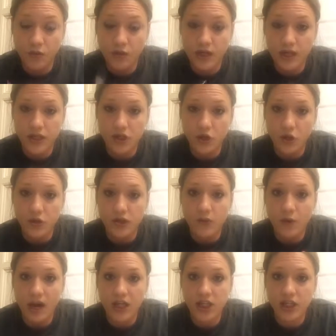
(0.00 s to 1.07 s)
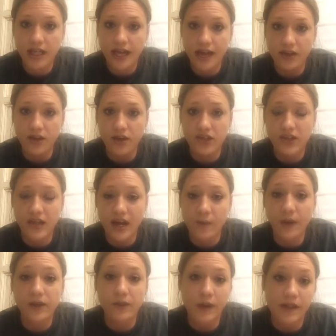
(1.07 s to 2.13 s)
We'll get your whole swatch together. So that
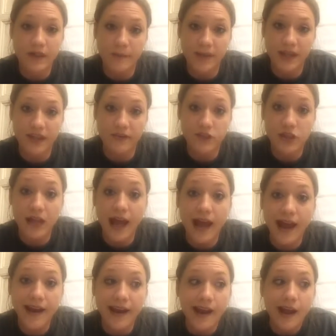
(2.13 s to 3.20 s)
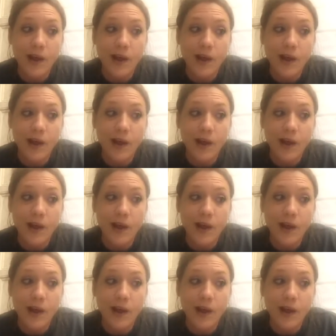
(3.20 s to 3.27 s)
way throughout the month of July,